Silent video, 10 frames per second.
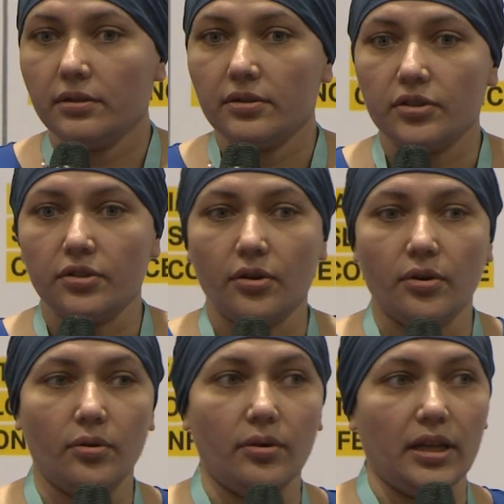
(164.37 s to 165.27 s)

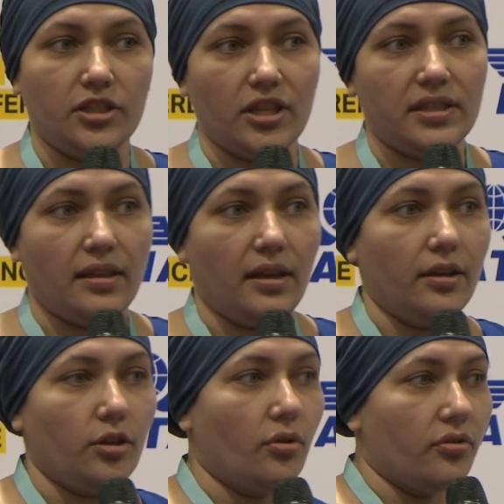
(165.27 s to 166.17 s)
So it's just
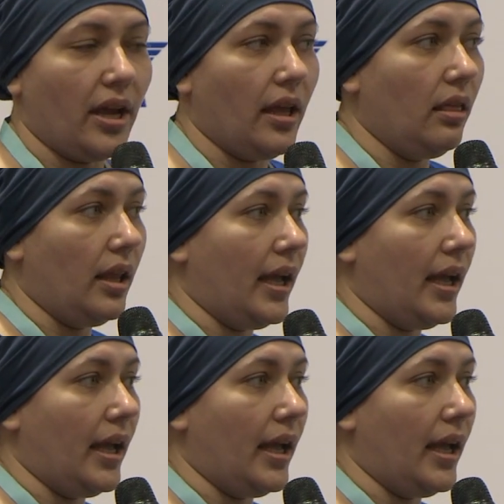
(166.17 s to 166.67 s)
the URL